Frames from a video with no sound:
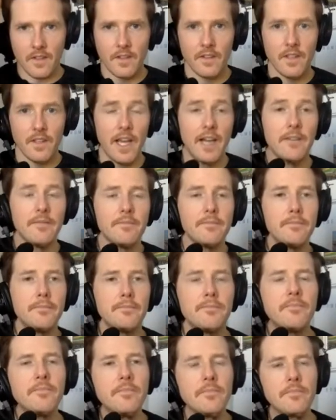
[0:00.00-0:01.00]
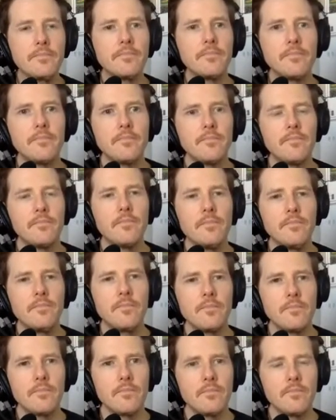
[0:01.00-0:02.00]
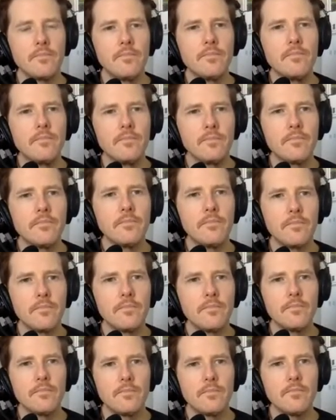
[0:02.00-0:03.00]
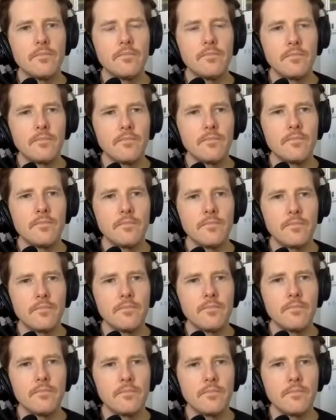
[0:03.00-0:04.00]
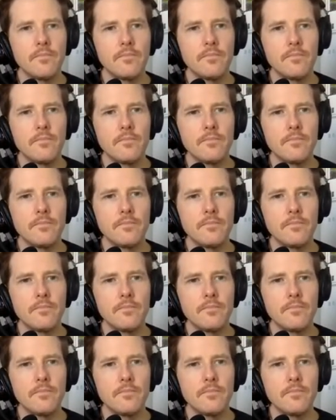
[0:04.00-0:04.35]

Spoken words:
(silent)